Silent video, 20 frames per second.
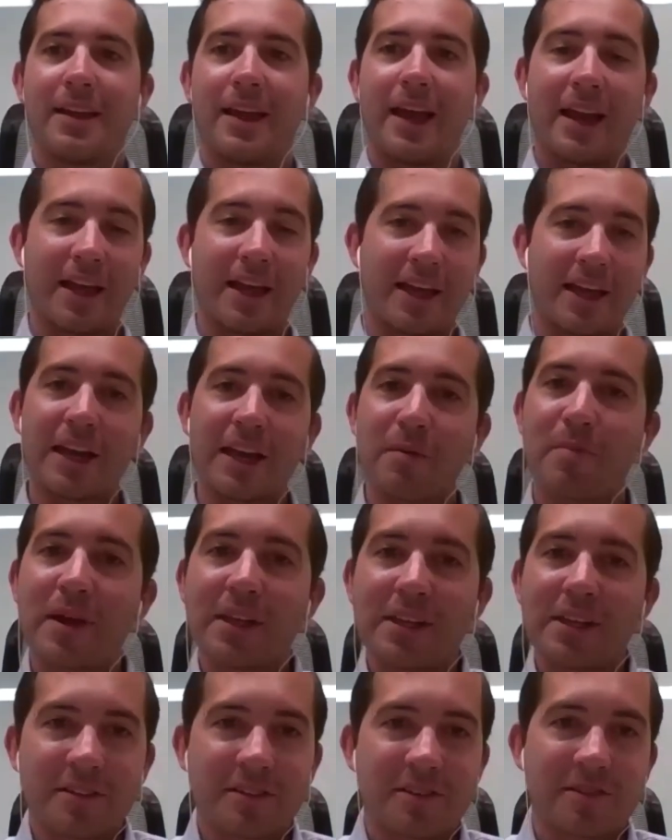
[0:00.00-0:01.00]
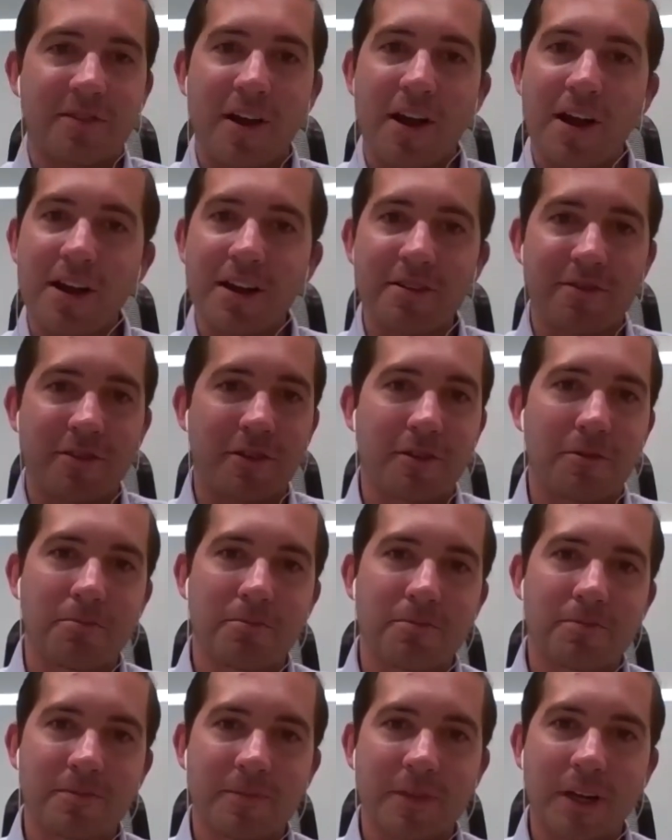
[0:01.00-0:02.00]
And again, opinions vary
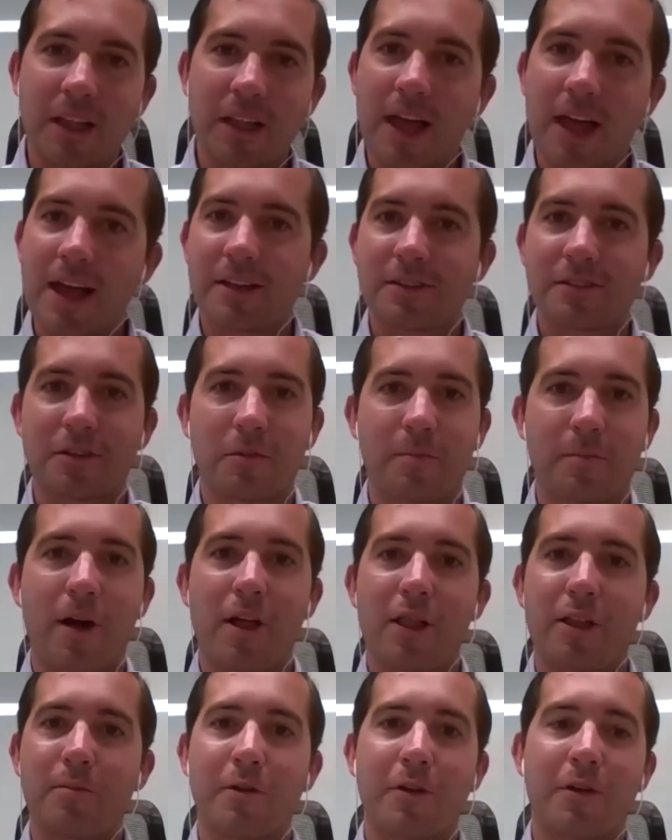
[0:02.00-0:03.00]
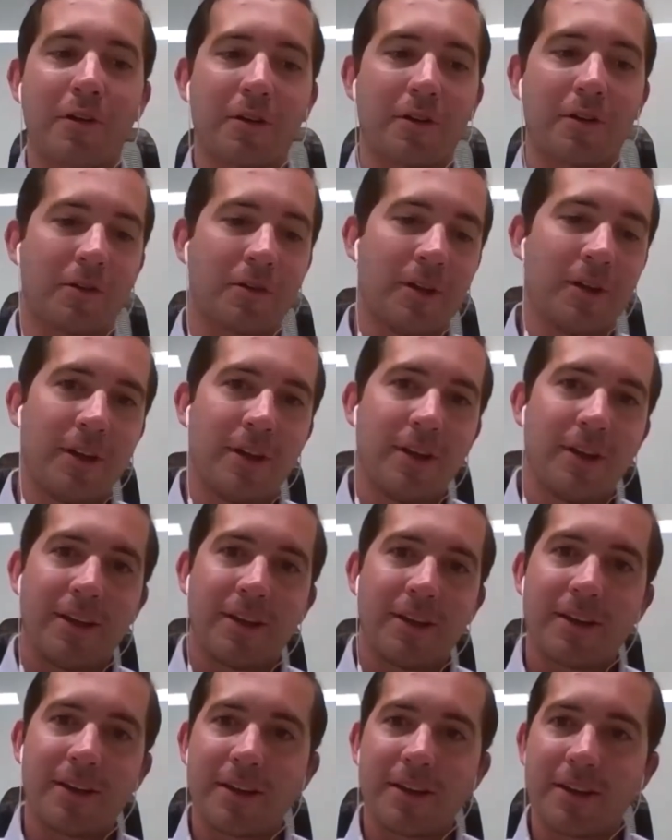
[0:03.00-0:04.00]
from glass or polymer, or
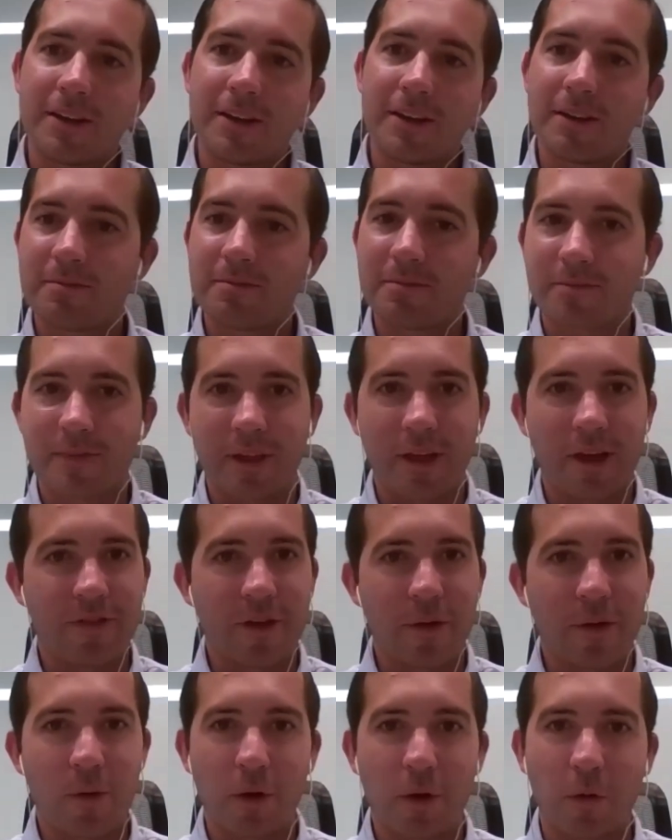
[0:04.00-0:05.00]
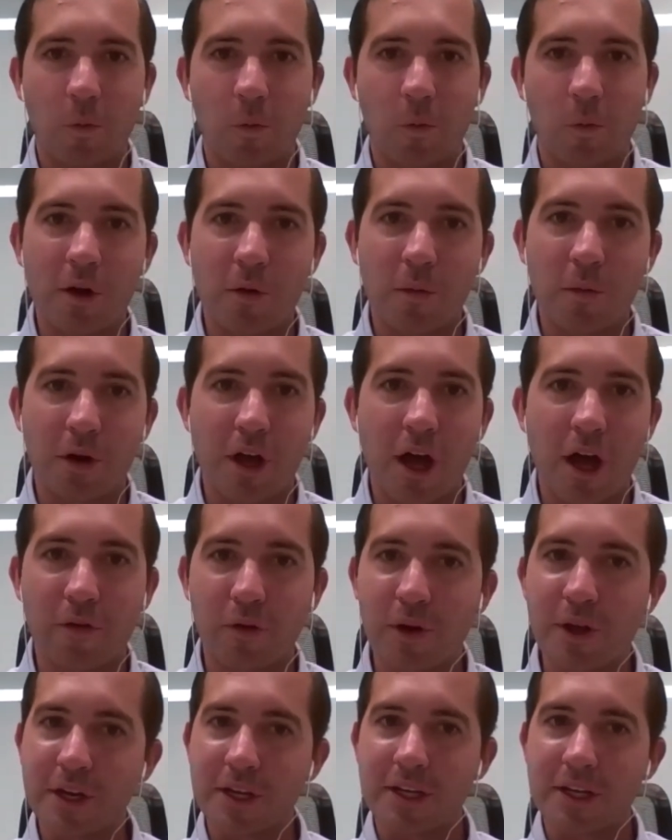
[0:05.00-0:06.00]
uh, if they want to run a
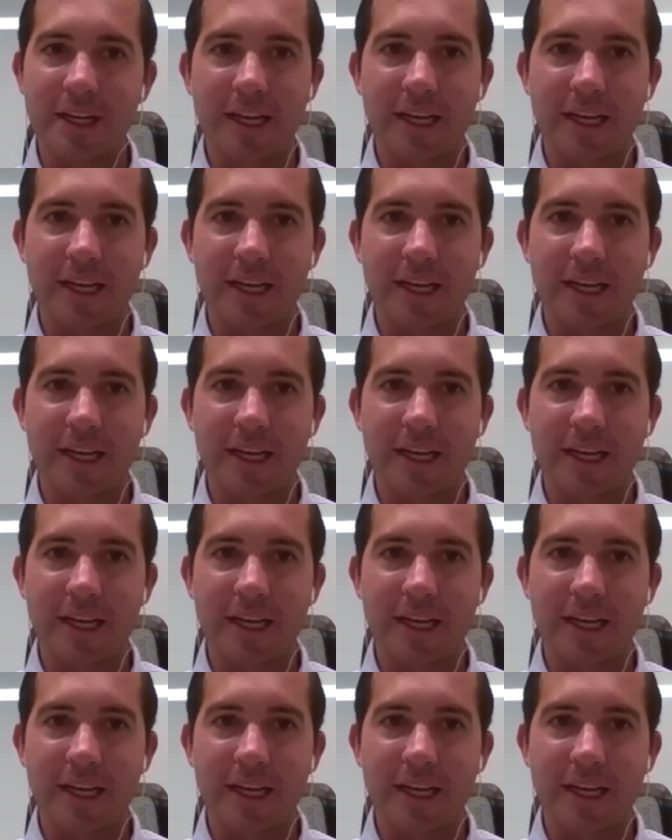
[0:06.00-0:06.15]
recovery in it.